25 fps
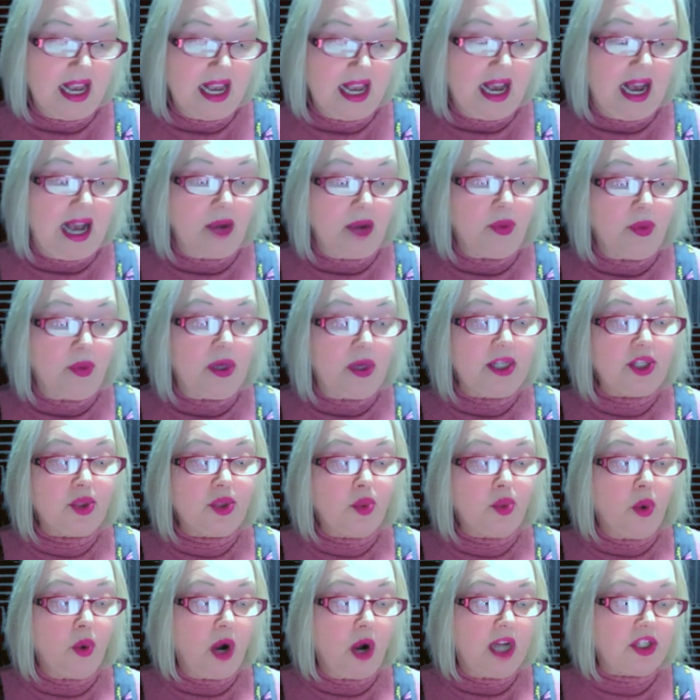I once
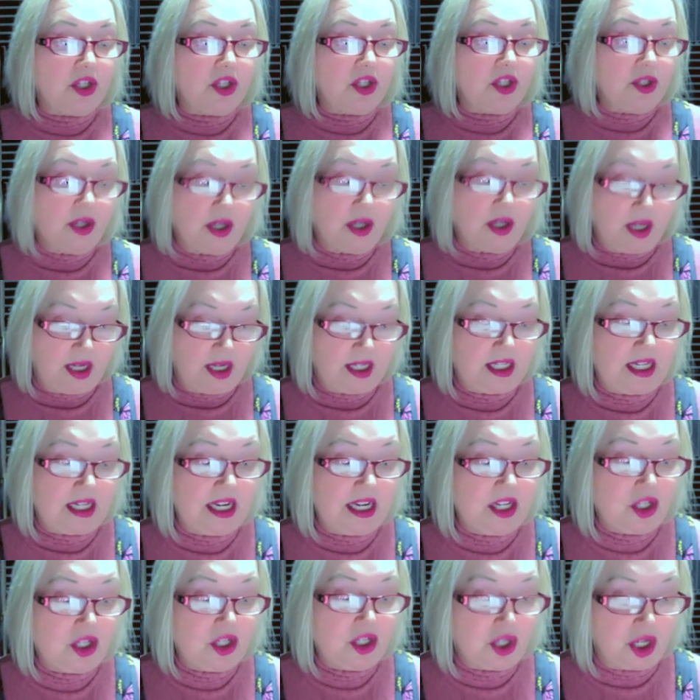watched a
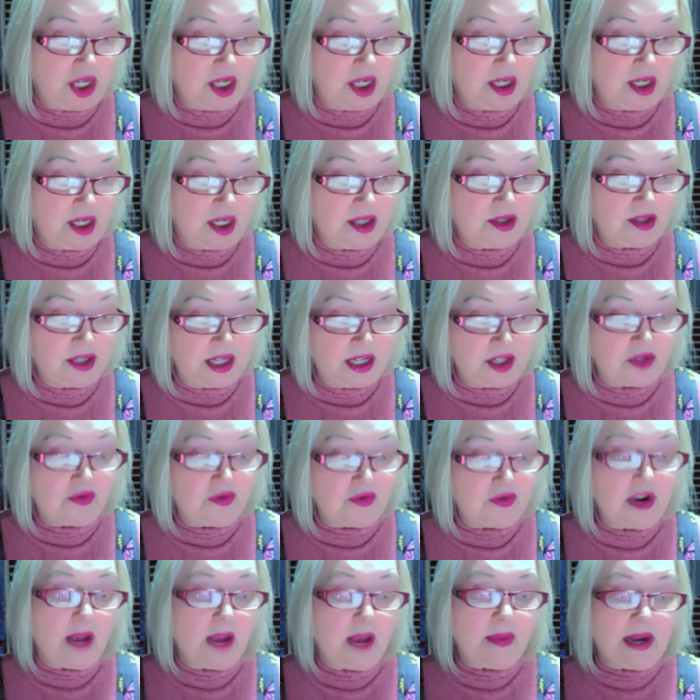teacher, says
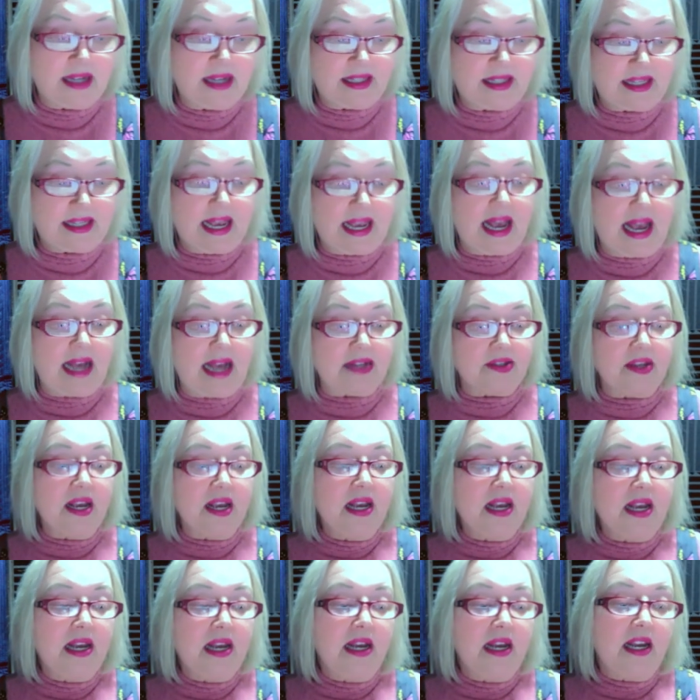Rabbi Sachs,
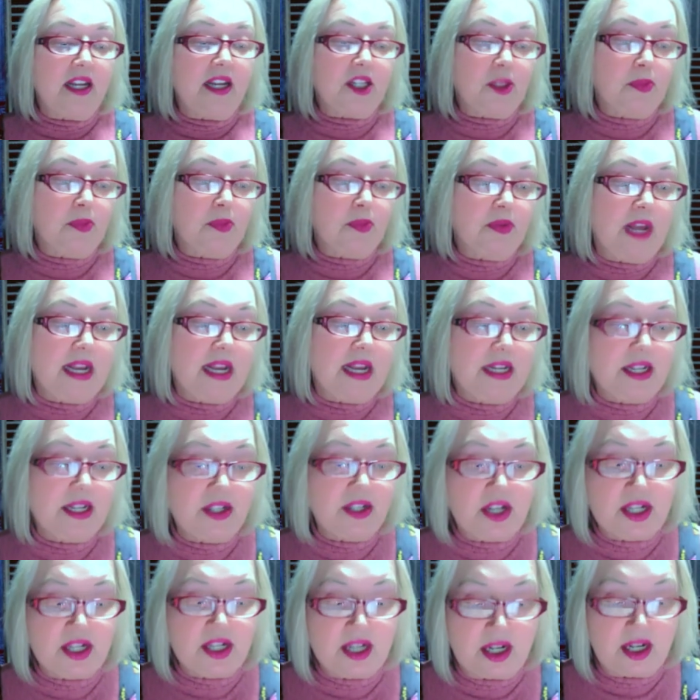explaining
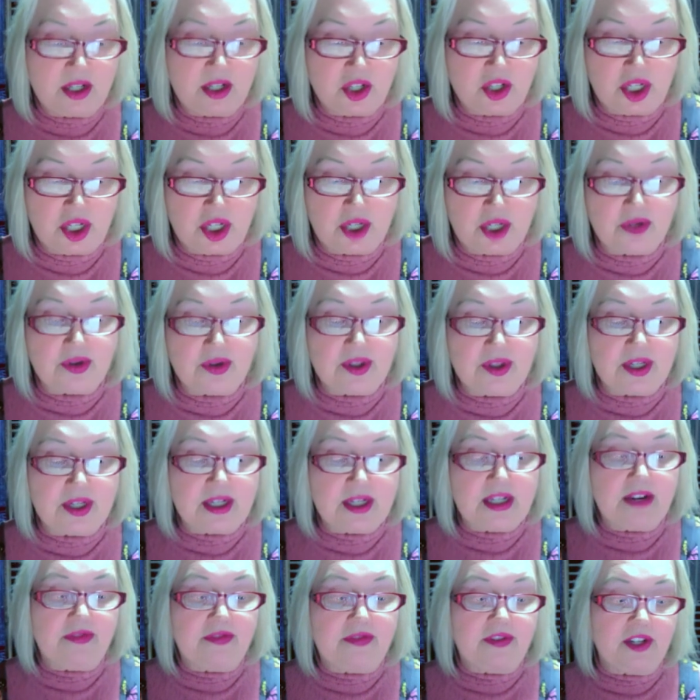to young children the
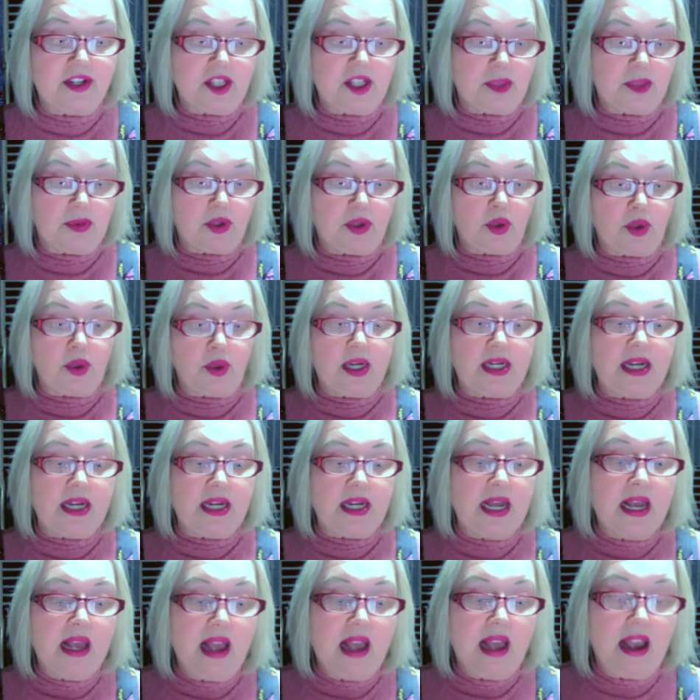difference between
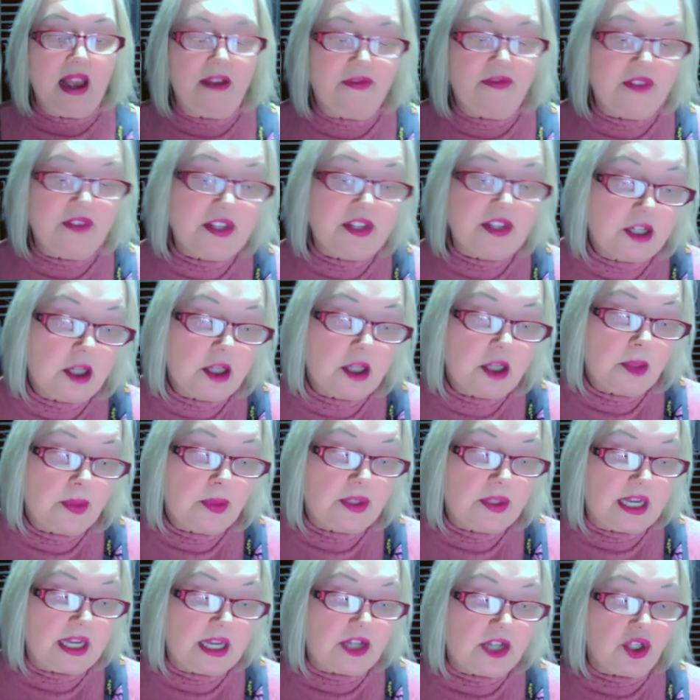a physical
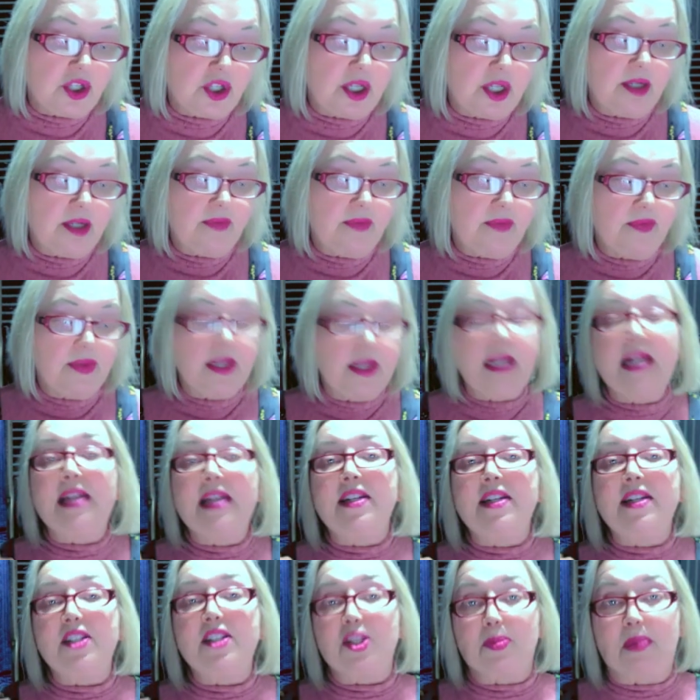possession
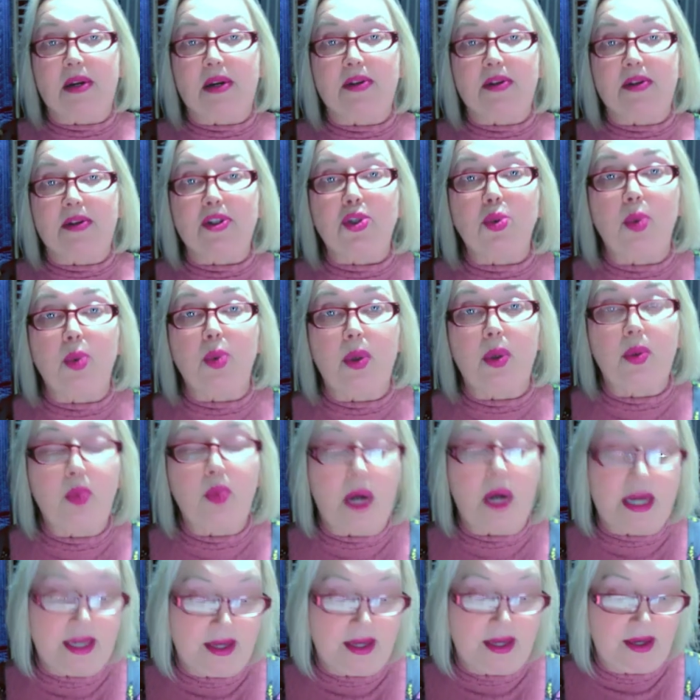and a spiritual
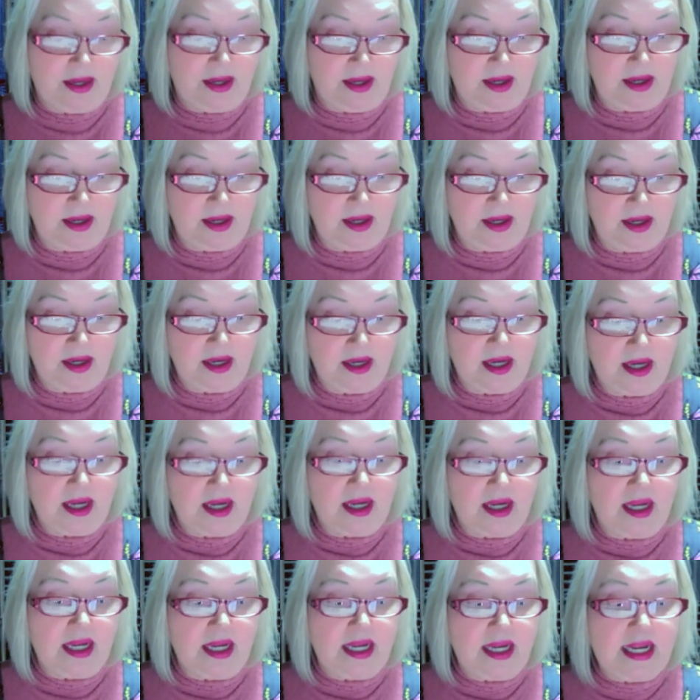one.
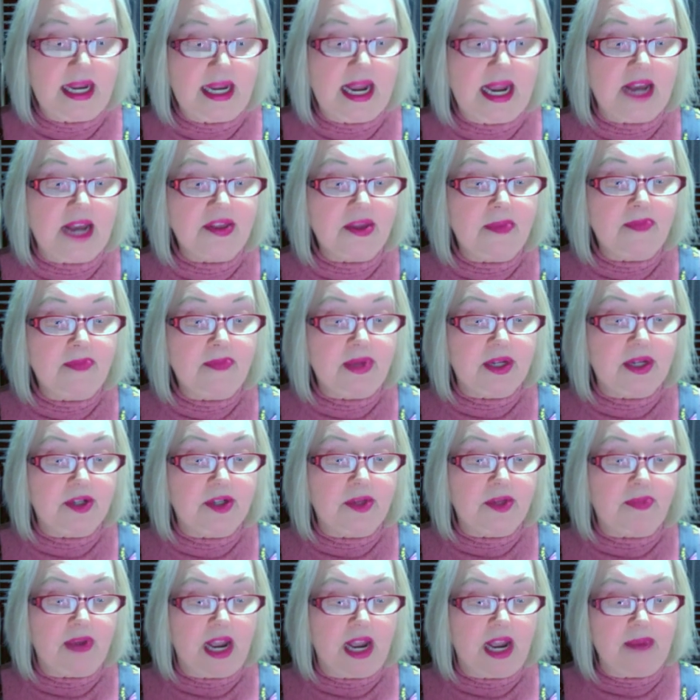He had them build
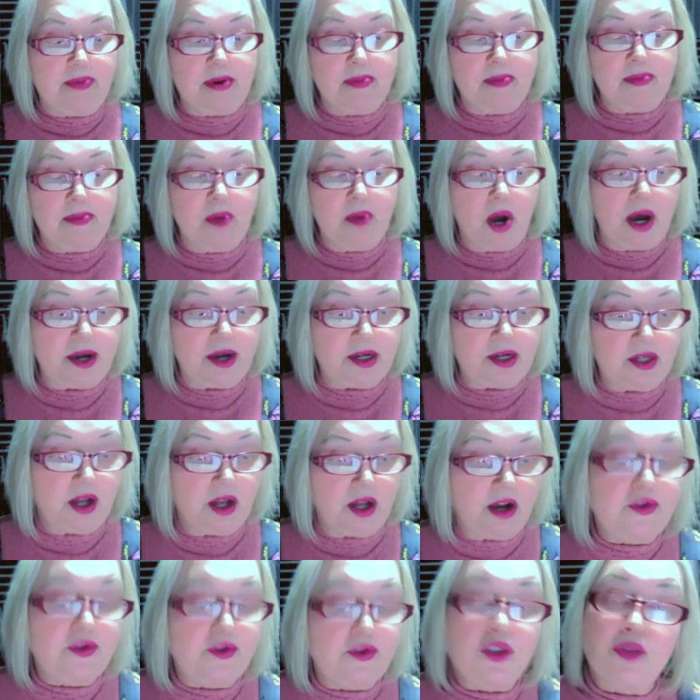a paper model
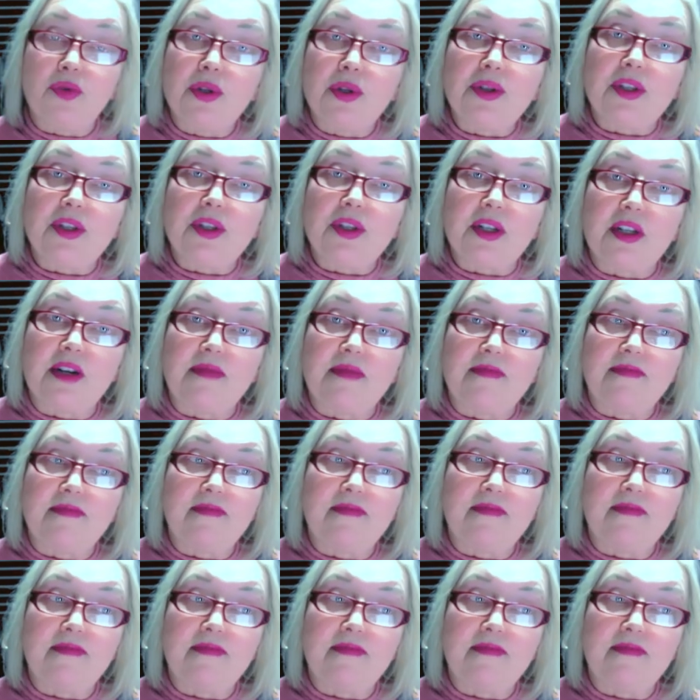of Jerusalem.